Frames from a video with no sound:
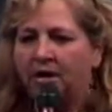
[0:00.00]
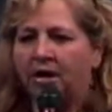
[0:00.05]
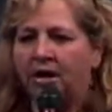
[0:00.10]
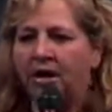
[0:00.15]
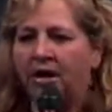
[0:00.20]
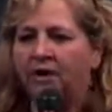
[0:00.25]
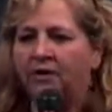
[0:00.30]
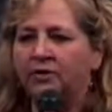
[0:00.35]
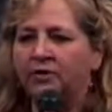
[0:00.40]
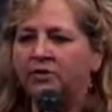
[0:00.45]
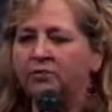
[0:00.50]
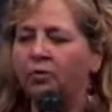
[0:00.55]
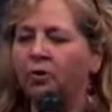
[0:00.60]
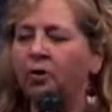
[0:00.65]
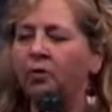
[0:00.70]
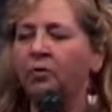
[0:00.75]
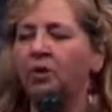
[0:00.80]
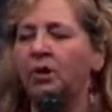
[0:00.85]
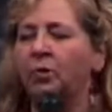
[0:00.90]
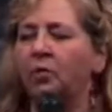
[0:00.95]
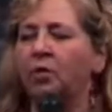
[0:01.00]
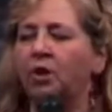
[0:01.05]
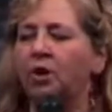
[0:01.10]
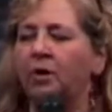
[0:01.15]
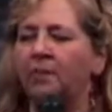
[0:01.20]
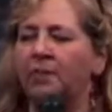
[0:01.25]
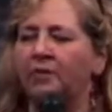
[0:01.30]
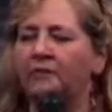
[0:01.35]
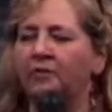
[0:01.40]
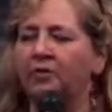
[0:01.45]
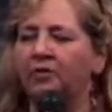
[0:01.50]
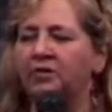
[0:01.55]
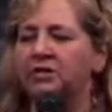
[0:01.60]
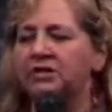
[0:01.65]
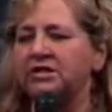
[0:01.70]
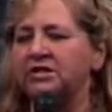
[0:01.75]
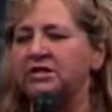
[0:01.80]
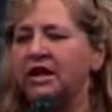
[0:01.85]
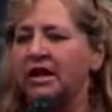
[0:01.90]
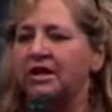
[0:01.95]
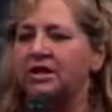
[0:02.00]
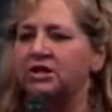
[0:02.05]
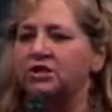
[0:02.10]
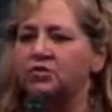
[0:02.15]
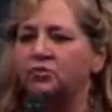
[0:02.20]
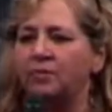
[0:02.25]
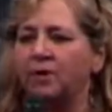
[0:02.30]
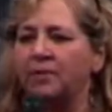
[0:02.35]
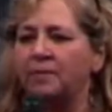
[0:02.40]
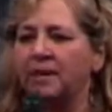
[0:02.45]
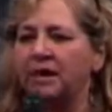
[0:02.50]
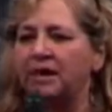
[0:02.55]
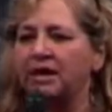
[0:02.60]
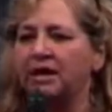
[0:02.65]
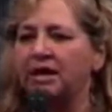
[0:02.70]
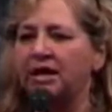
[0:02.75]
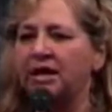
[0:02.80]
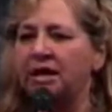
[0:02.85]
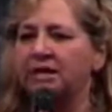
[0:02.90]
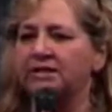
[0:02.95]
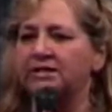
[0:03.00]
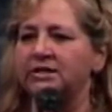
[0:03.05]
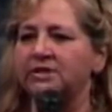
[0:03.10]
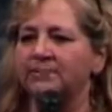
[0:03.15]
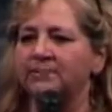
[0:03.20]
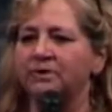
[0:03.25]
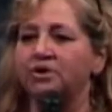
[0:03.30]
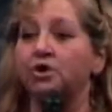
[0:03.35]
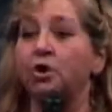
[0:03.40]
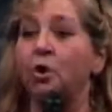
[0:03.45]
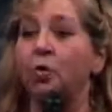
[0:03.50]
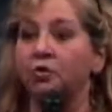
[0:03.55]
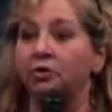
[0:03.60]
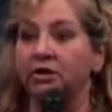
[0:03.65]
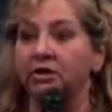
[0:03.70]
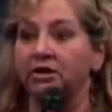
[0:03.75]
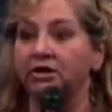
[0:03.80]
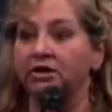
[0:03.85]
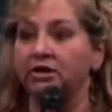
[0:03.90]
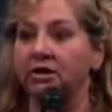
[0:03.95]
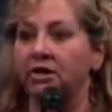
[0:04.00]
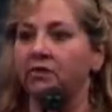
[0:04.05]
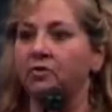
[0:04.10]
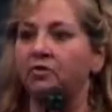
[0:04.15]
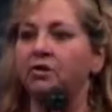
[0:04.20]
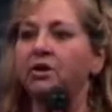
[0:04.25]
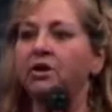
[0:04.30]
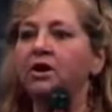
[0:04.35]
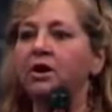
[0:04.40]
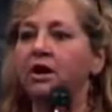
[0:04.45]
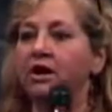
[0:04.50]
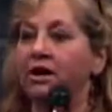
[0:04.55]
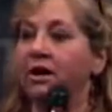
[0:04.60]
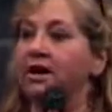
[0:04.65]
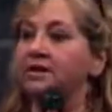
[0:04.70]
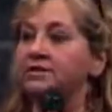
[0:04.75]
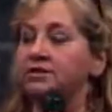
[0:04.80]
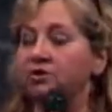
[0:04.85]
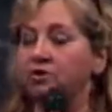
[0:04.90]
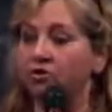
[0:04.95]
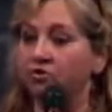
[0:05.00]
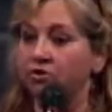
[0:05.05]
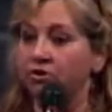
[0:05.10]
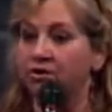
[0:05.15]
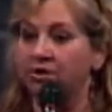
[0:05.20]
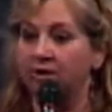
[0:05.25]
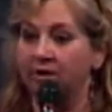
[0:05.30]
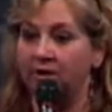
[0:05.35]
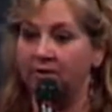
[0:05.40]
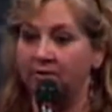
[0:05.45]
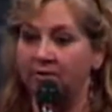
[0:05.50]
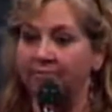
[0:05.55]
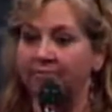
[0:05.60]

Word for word: And this morning when I woke up, I feel this tightness around my knee like something's holding it together, and it hasn't hurt today.